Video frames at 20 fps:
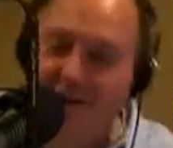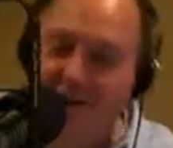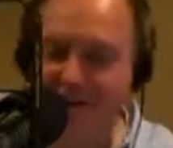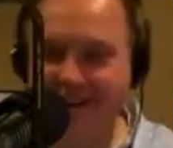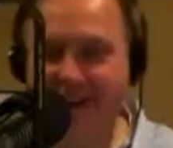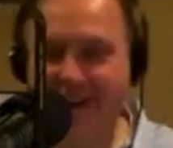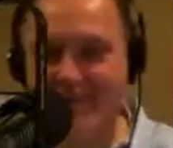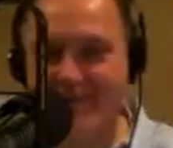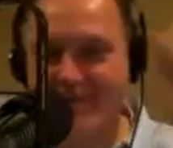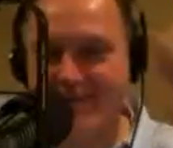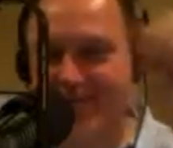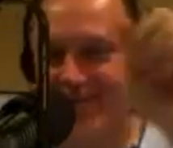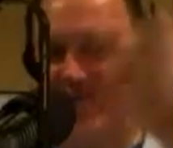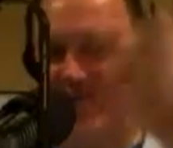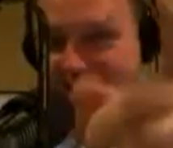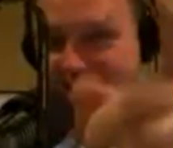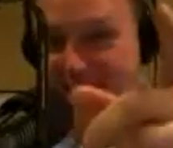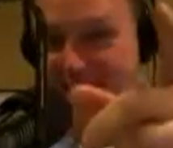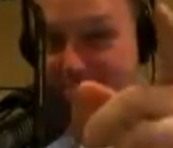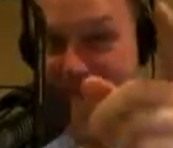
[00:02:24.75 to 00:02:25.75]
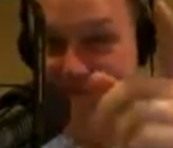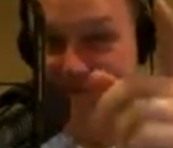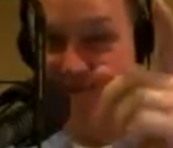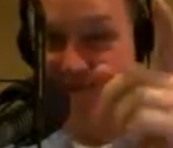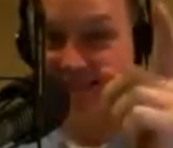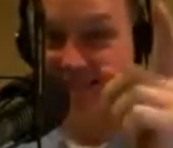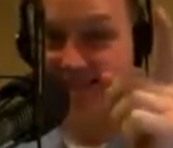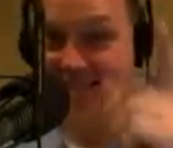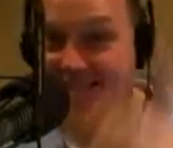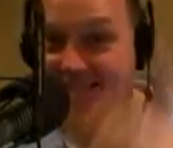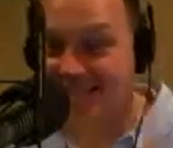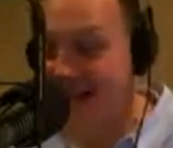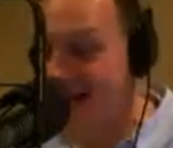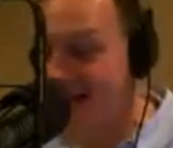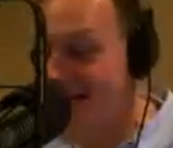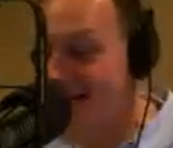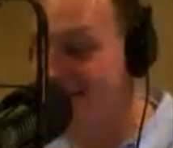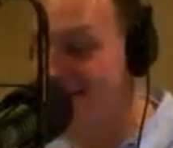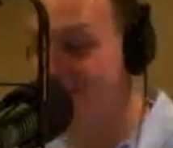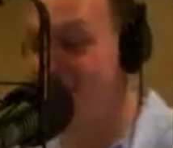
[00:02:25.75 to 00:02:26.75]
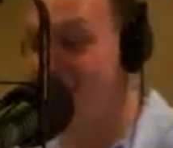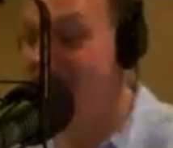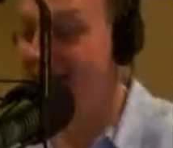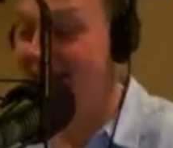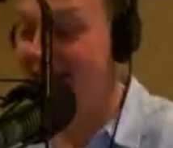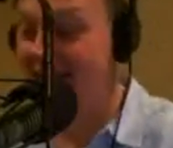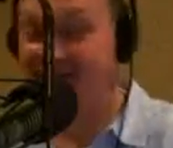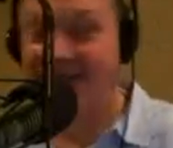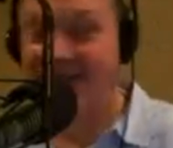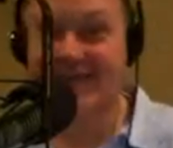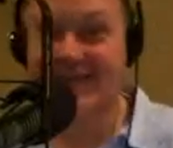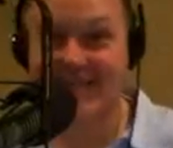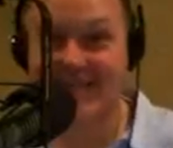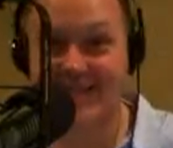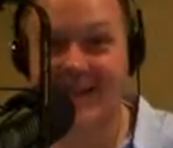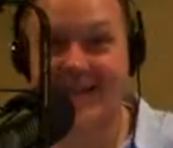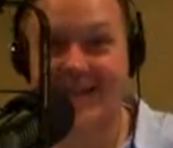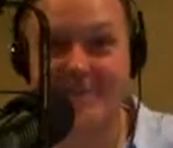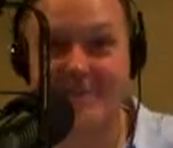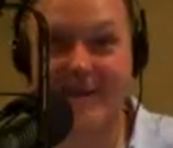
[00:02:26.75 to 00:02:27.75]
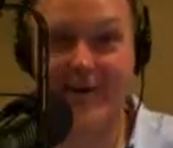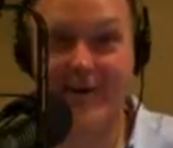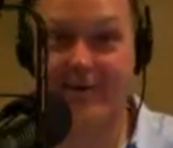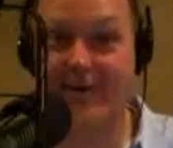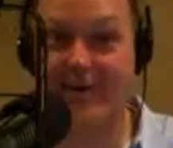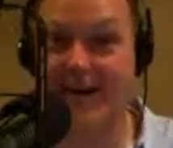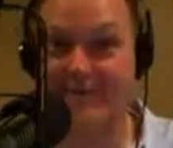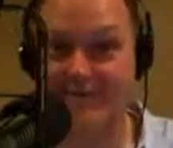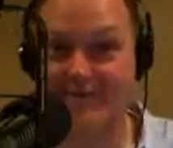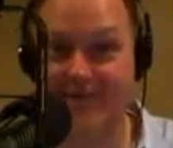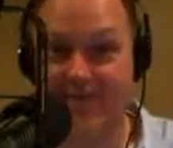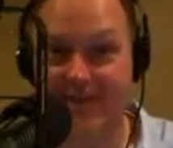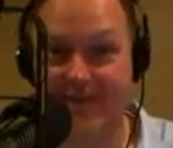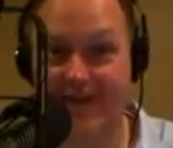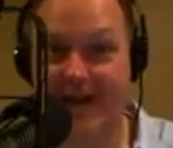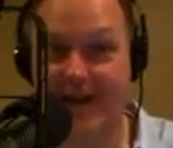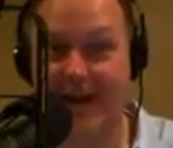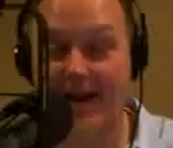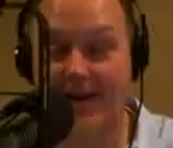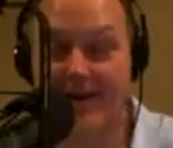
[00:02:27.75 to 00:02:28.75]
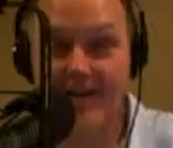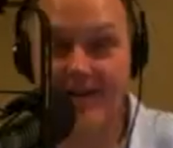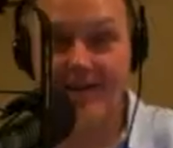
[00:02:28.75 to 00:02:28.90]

Okay, Mr. Skeptic, that's exactly my Cripes of the day.